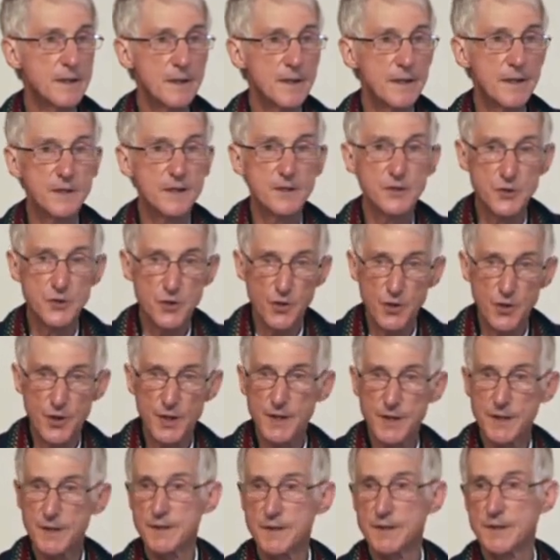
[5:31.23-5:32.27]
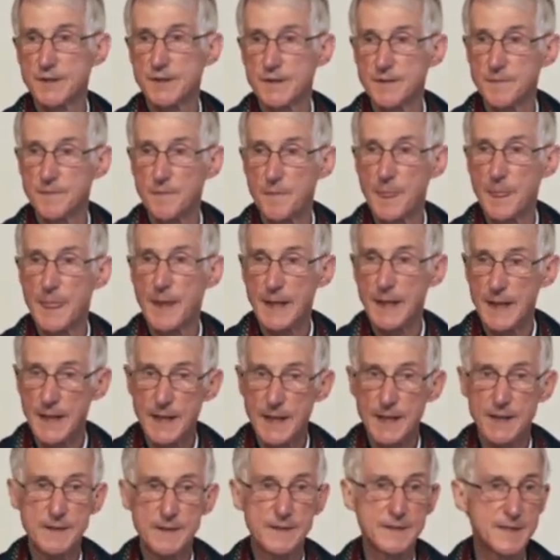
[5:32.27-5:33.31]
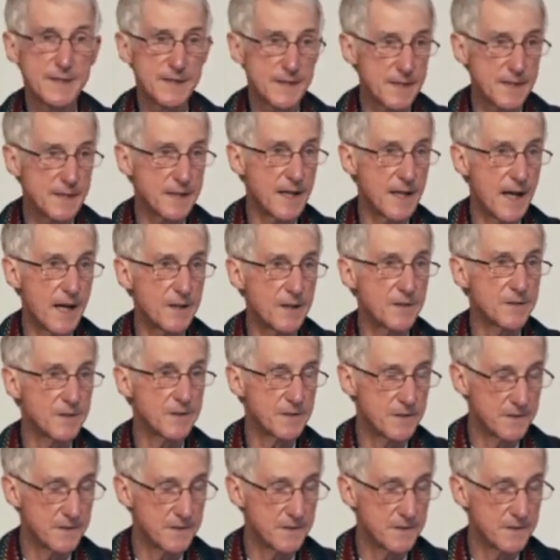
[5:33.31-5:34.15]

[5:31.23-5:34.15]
enjoy, and seek out.